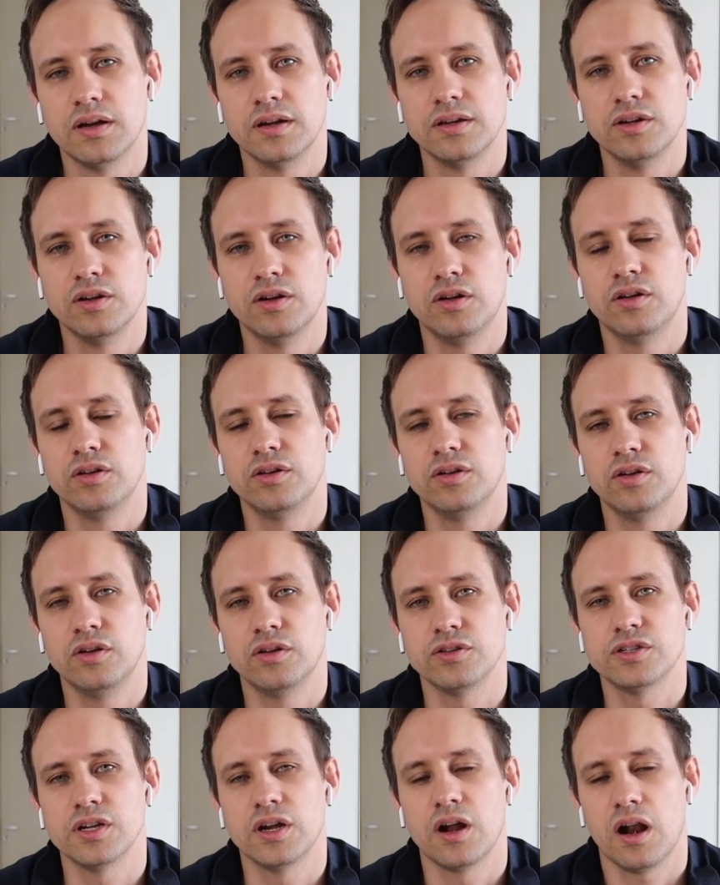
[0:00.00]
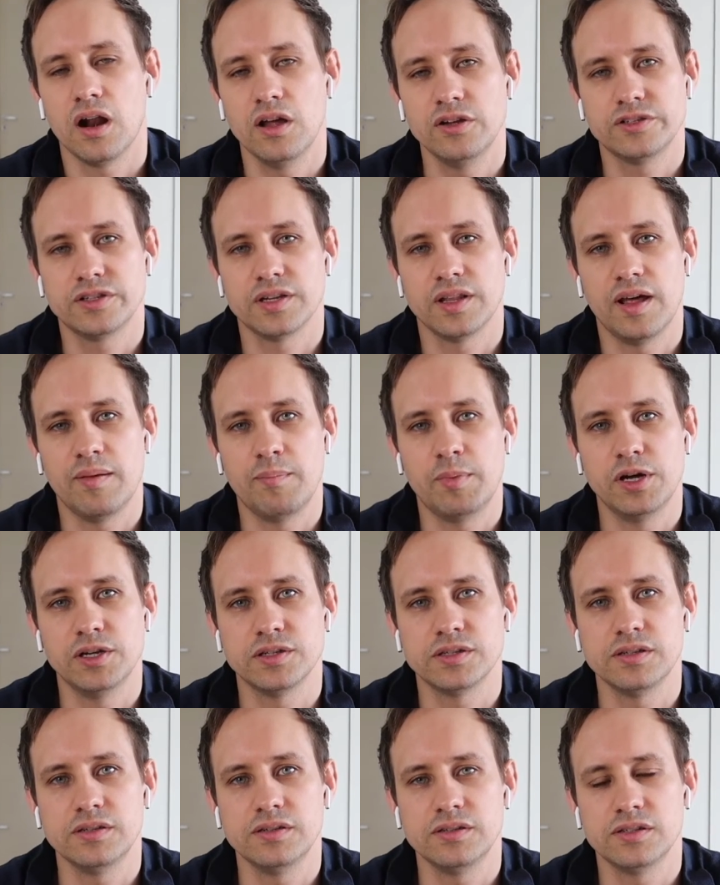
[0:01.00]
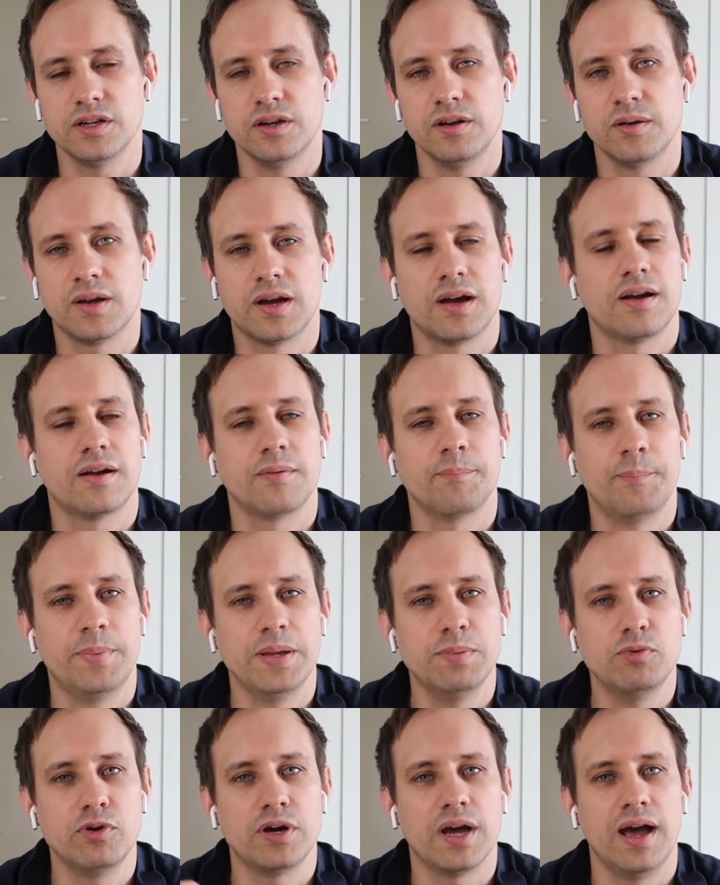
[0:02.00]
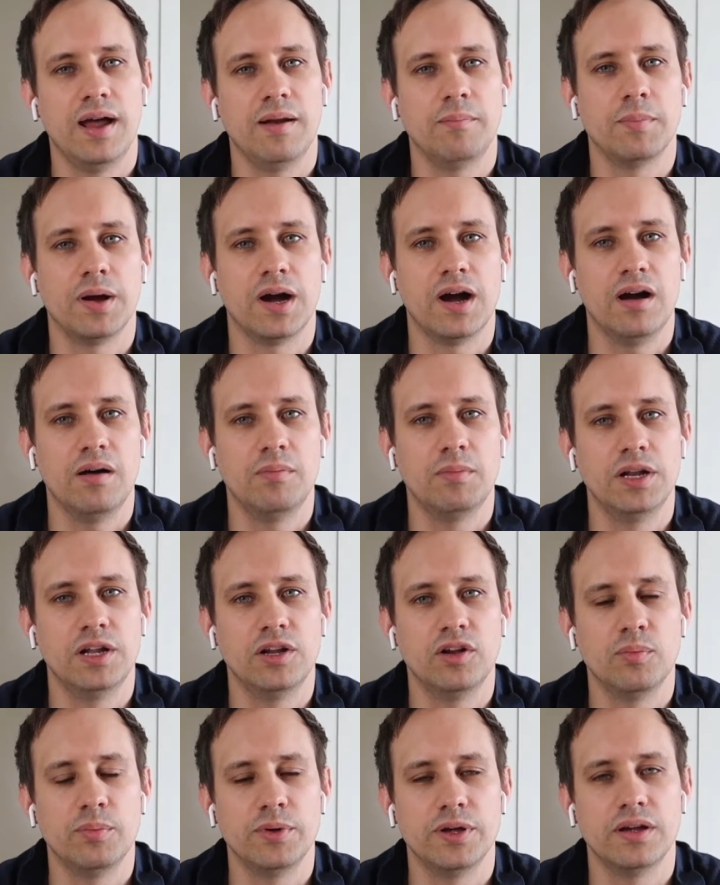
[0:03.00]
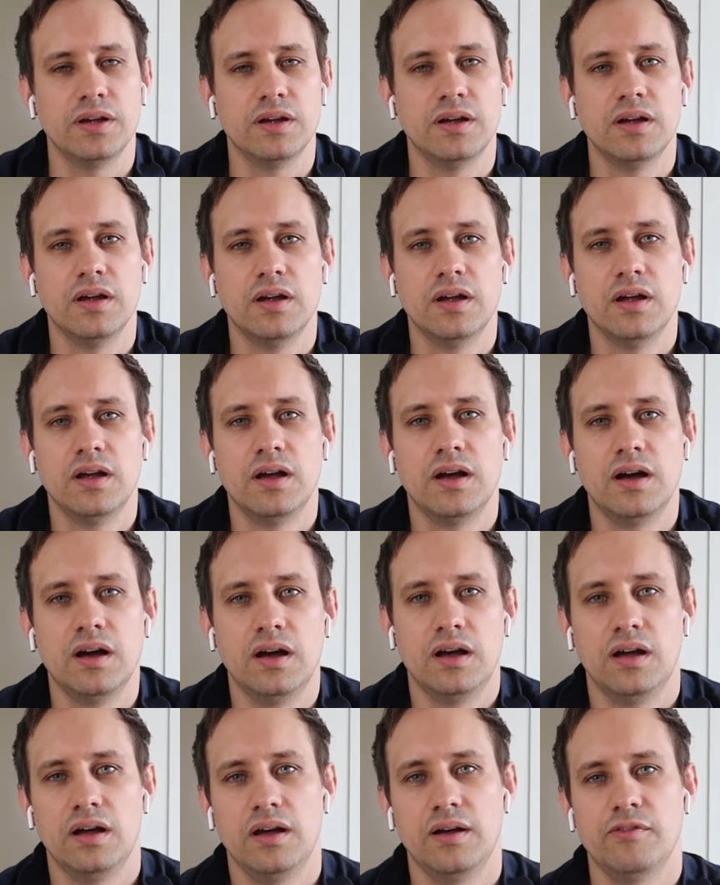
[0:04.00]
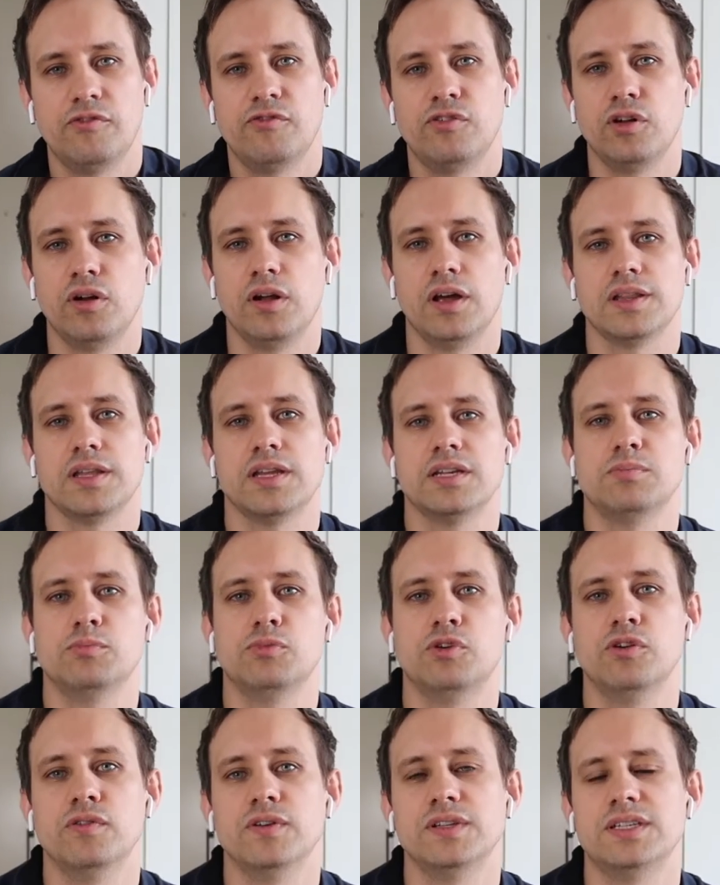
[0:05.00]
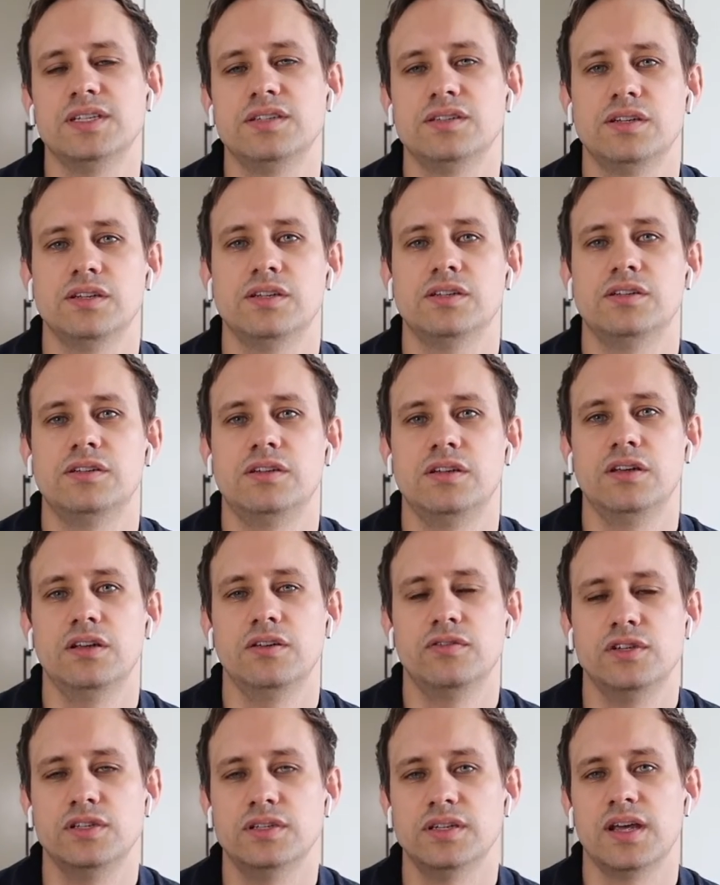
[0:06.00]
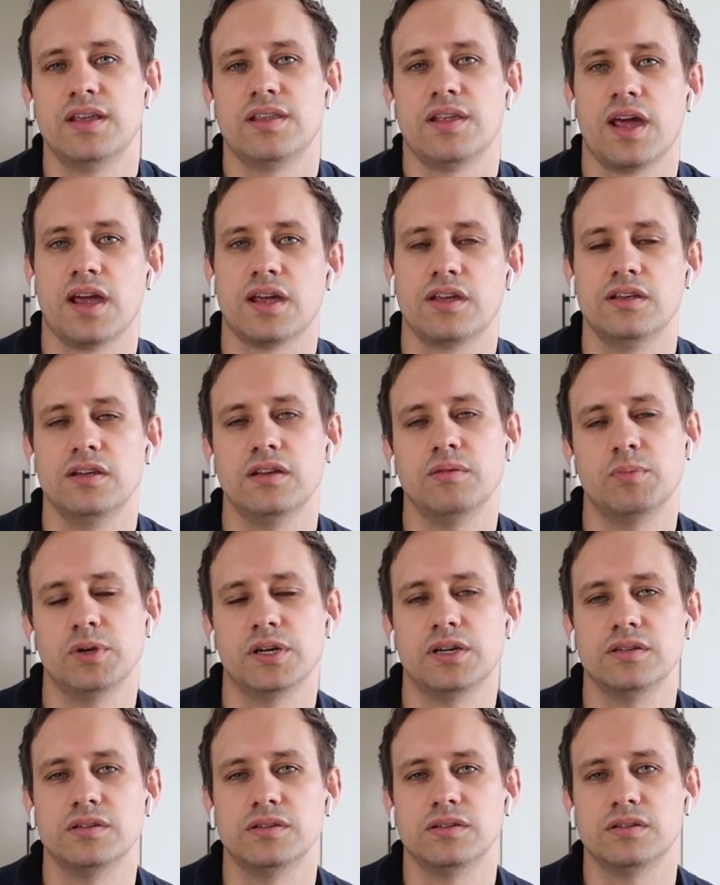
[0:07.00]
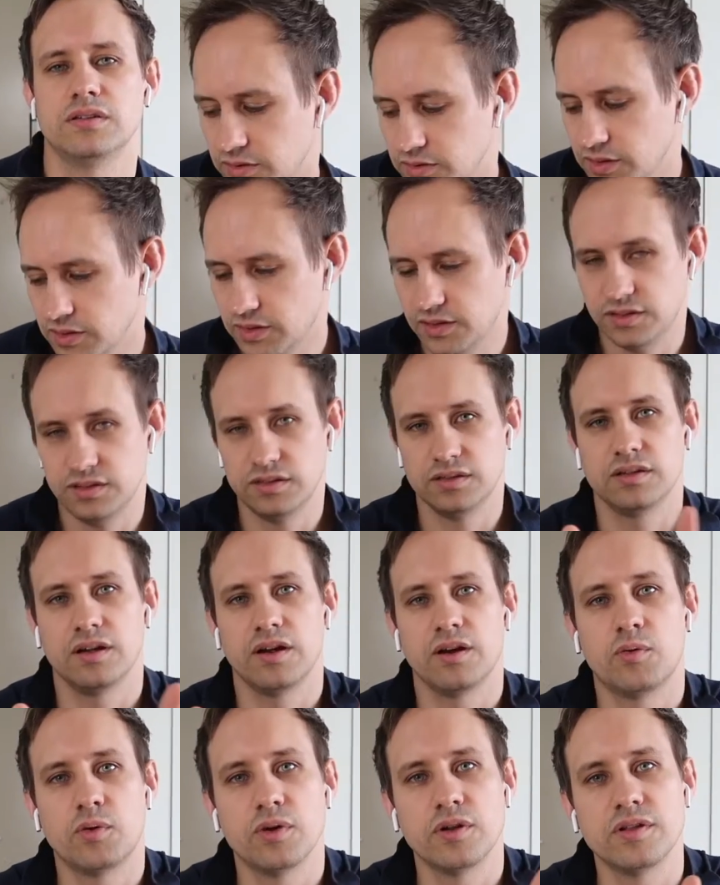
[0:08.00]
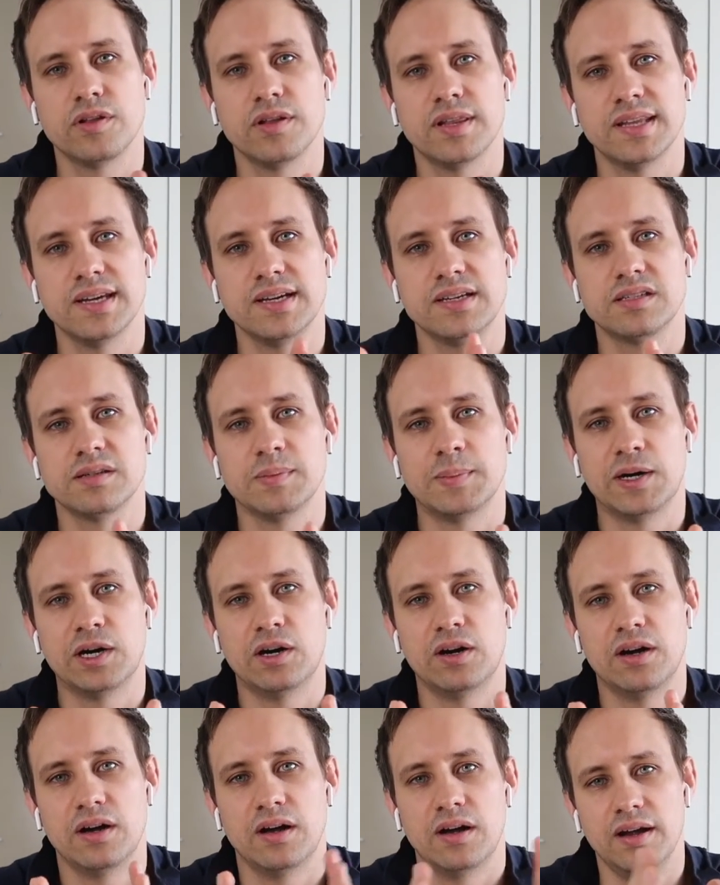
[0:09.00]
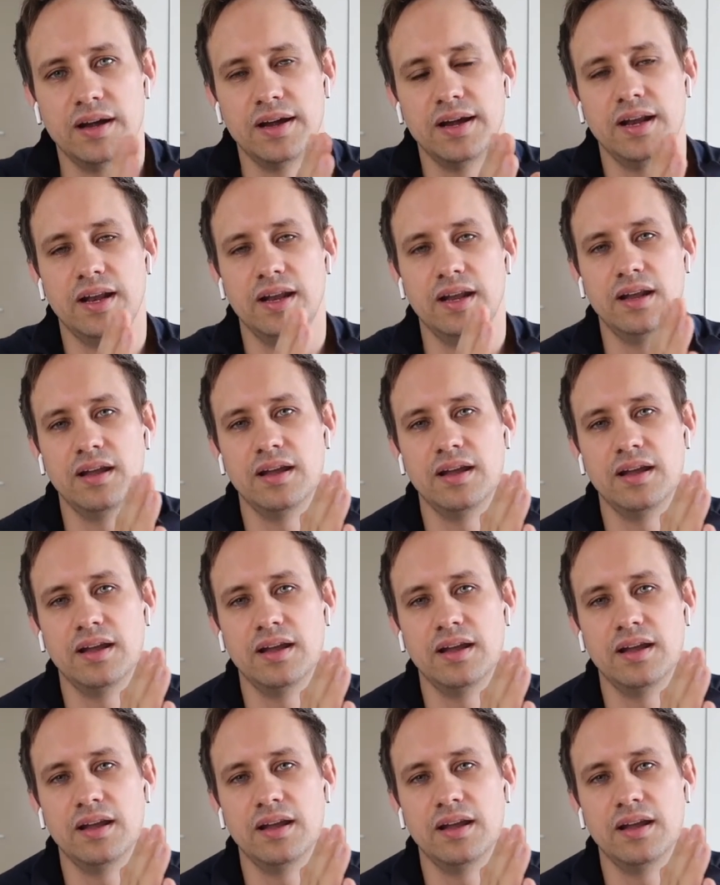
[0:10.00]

You're not so close to that person, so people can become a little bit feel like there's more of a distance to you if you say thank you. Because so this is like one of the things about in